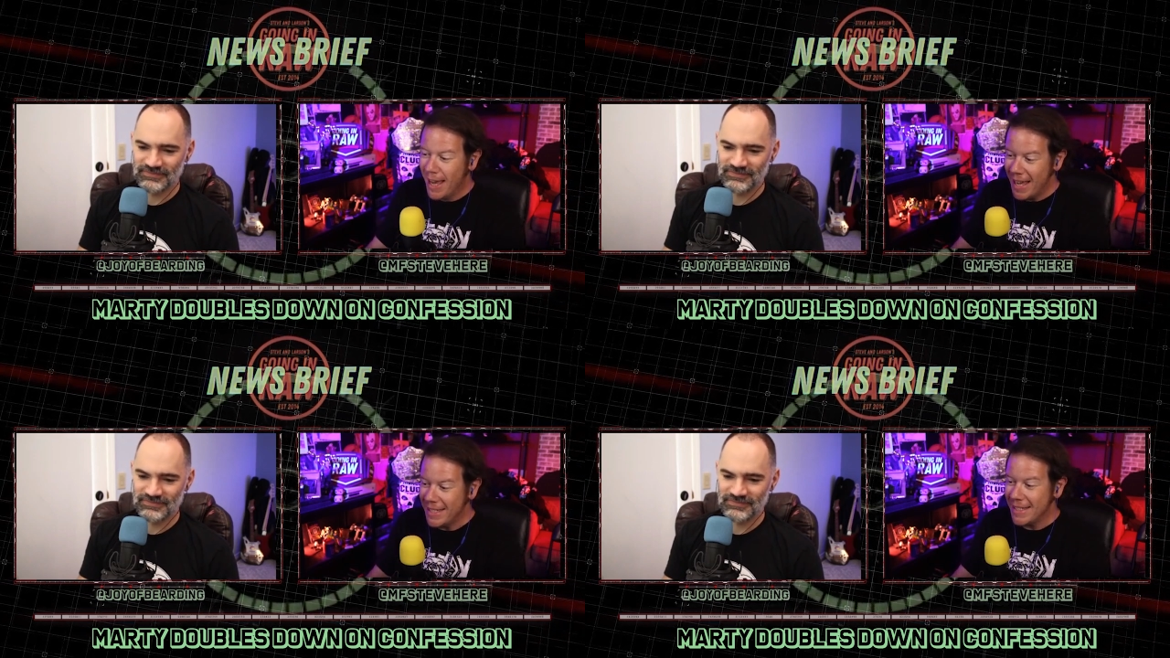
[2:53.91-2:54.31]

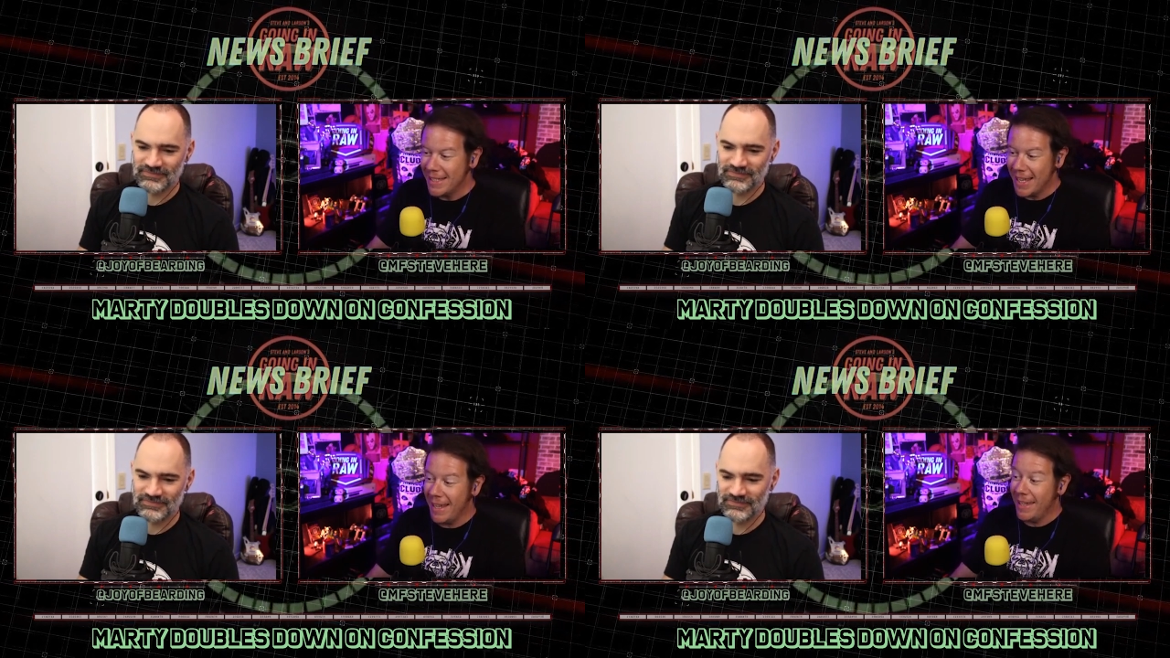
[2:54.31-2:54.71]
Speaker 1: I didn't
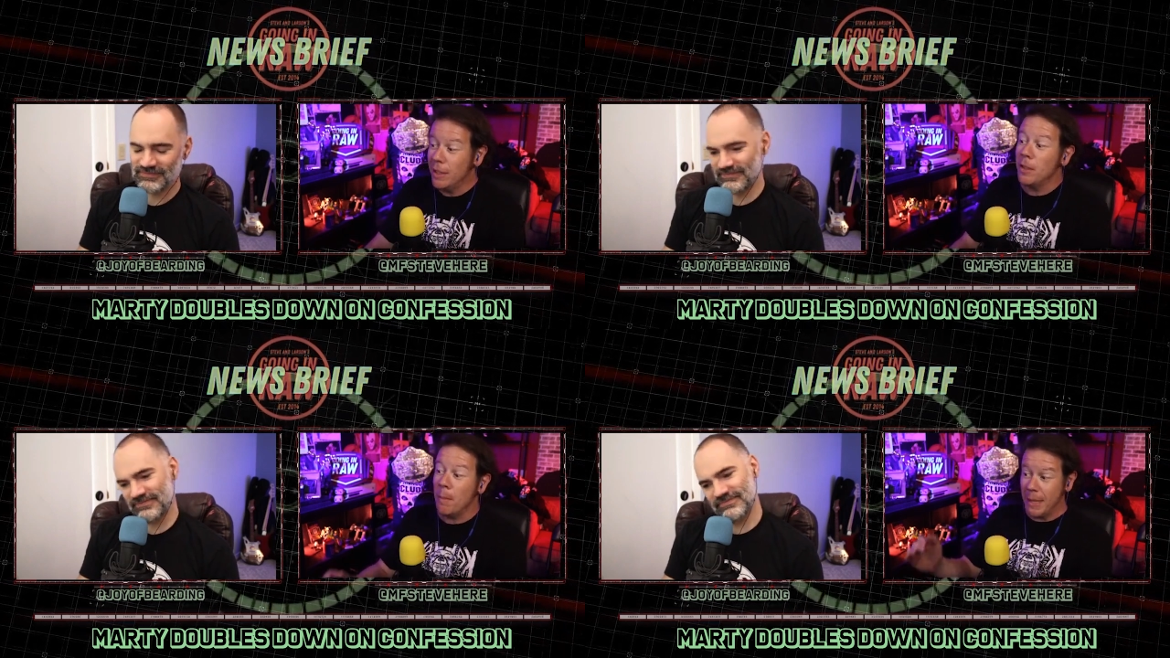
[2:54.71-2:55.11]
say I
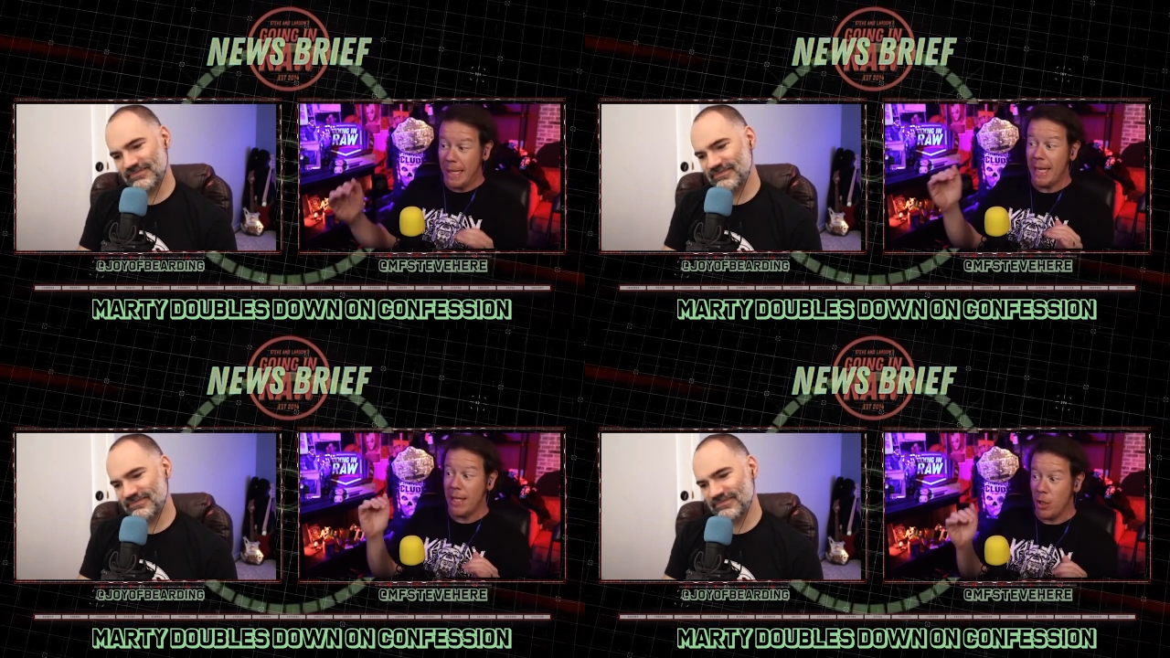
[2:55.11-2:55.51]
killed him." But
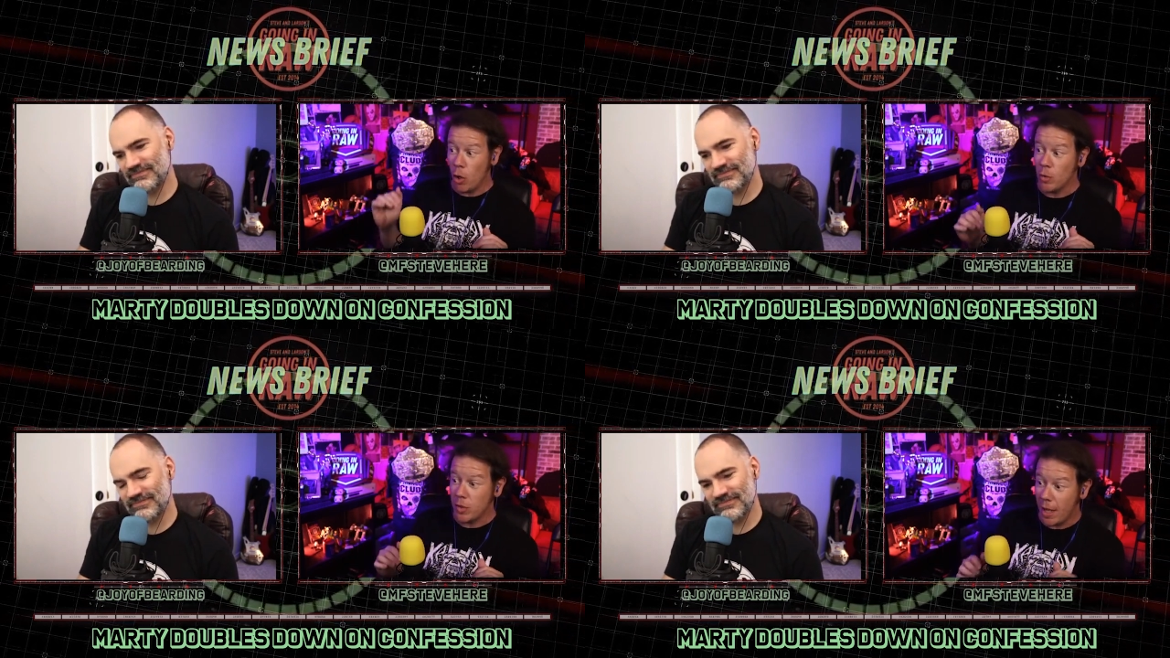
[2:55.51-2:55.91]
then he
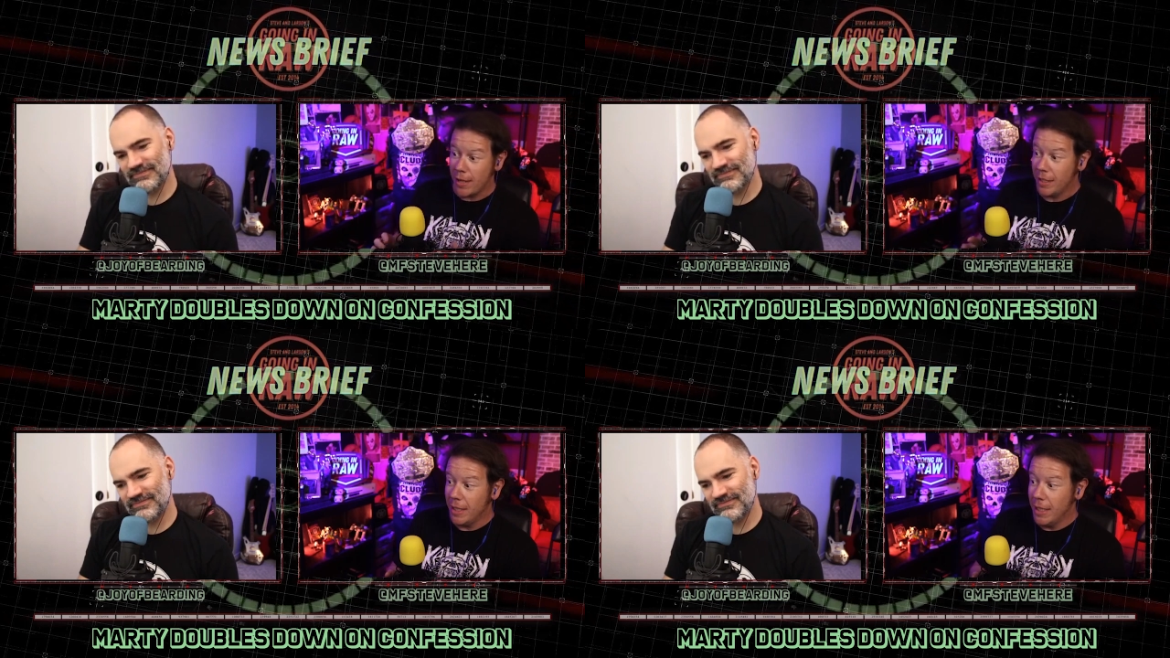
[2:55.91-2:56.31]
goes
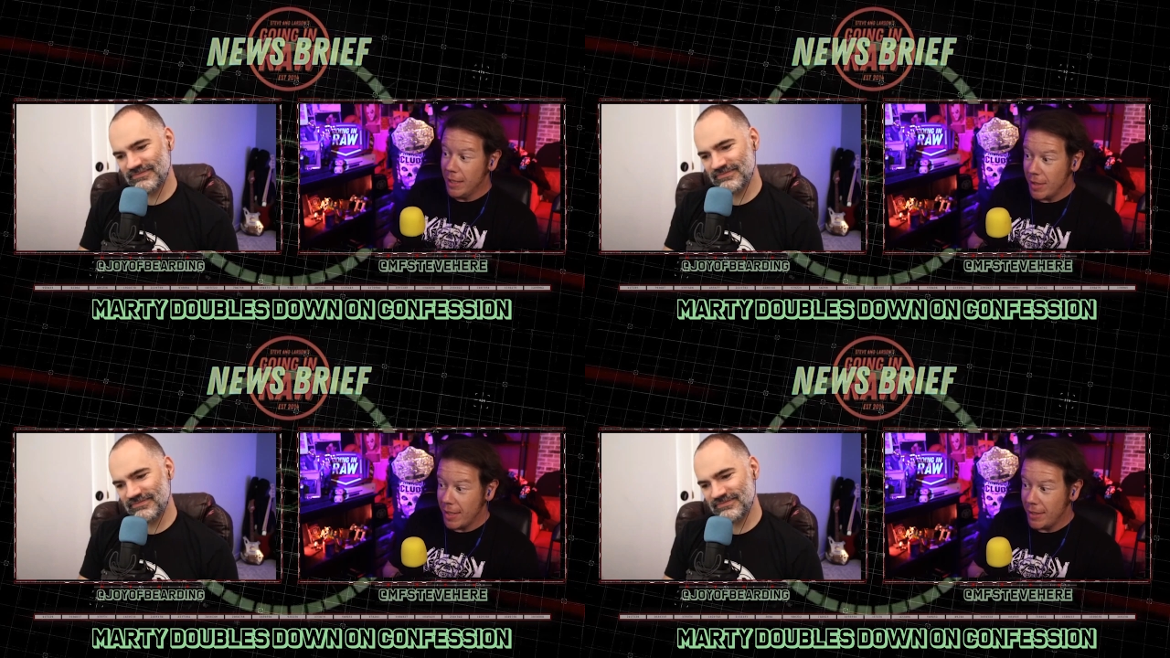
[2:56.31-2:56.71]
on
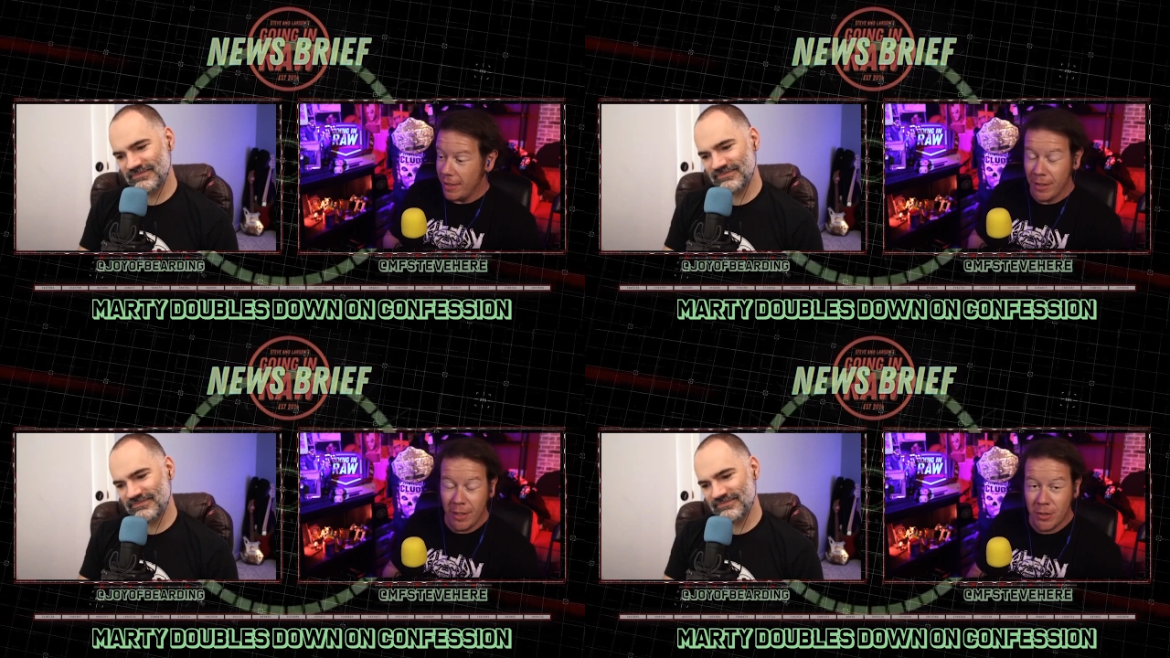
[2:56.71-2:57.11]
and,
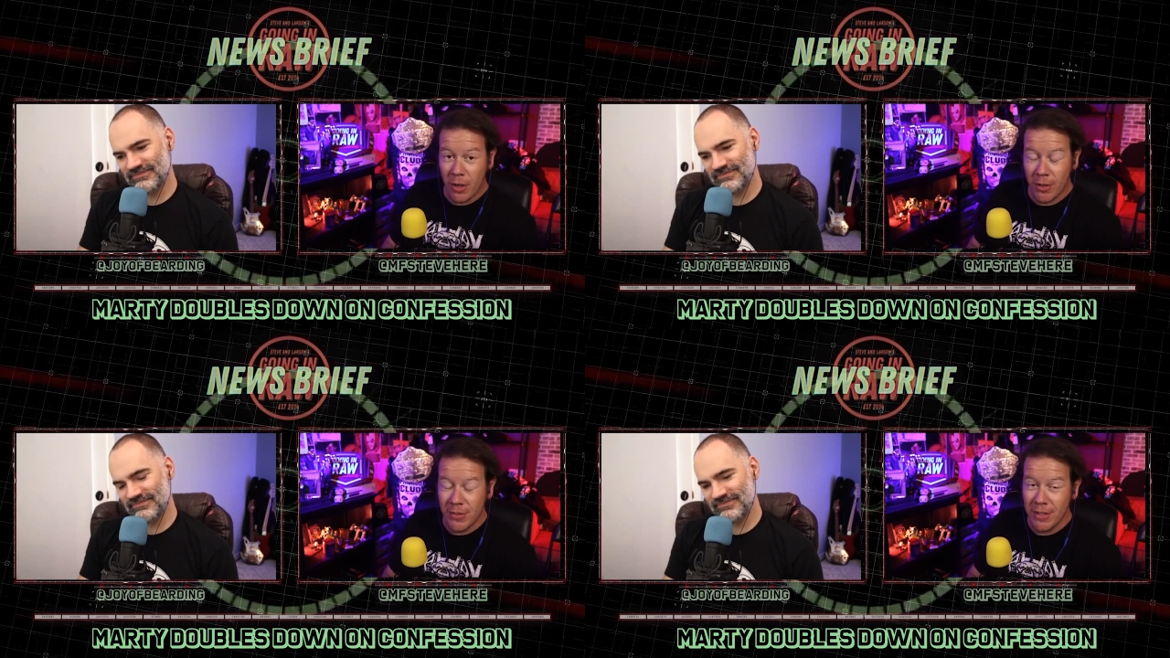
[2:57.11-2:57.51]
and, and
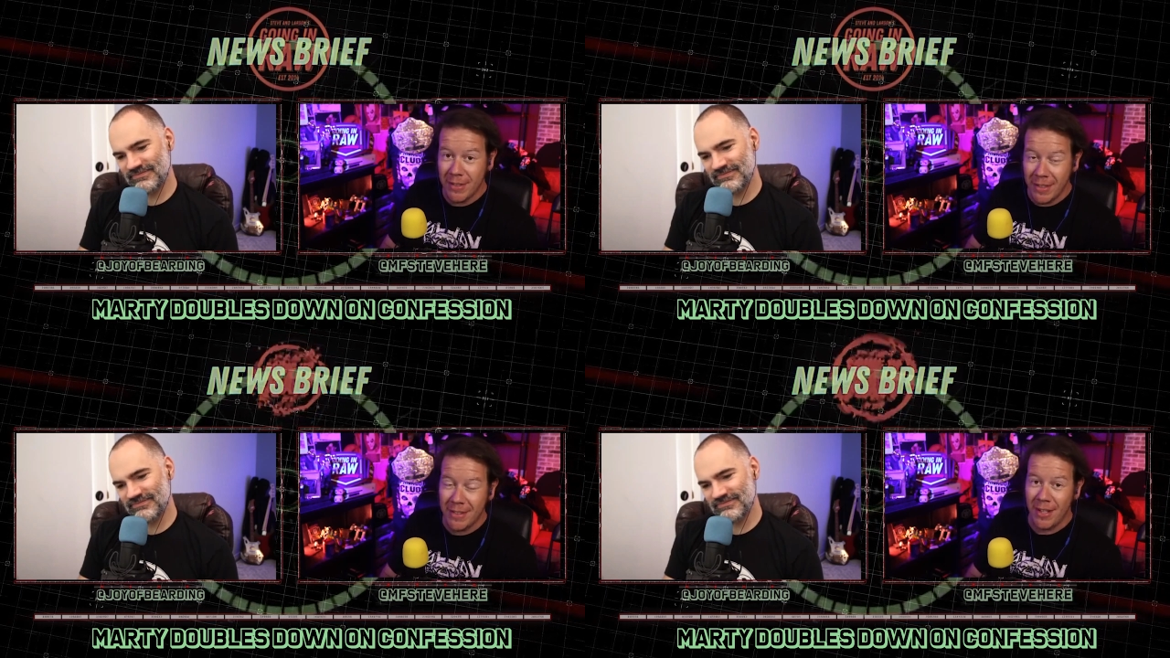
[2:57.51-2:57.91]
talks in
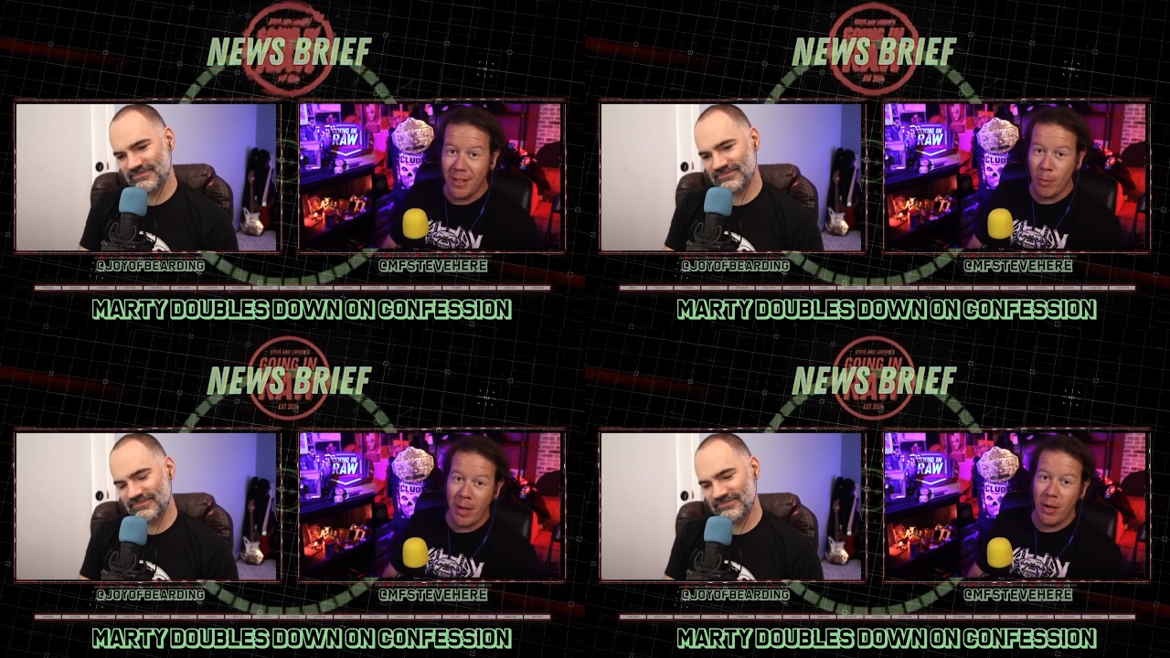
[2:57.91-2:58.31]

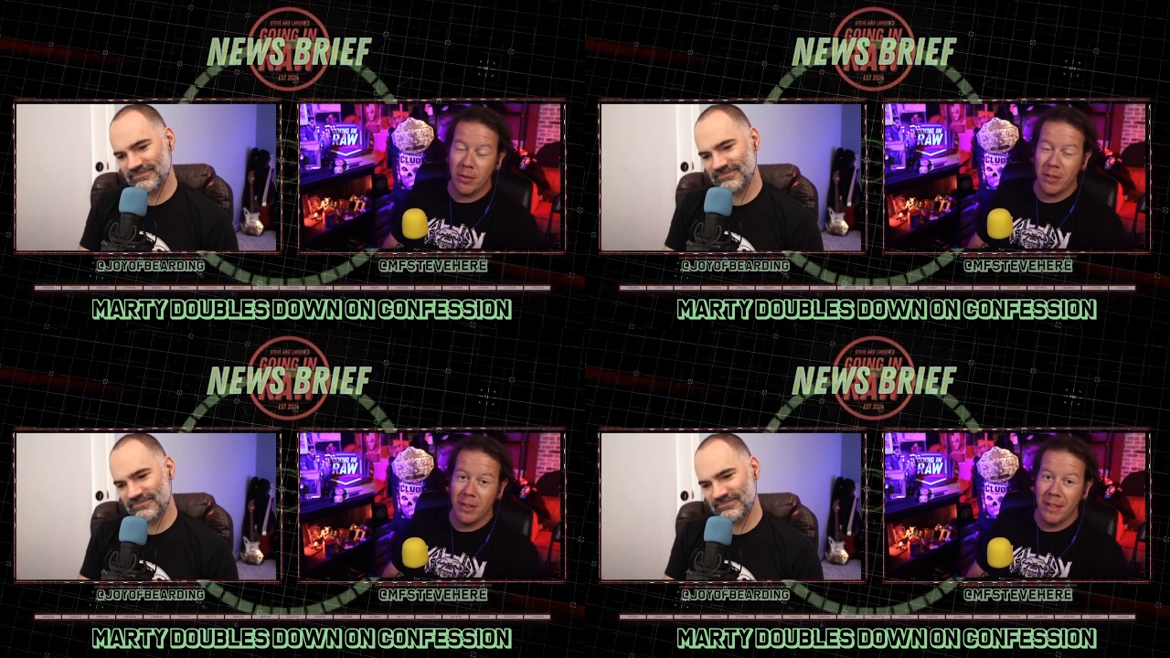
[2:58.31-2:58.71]
detail about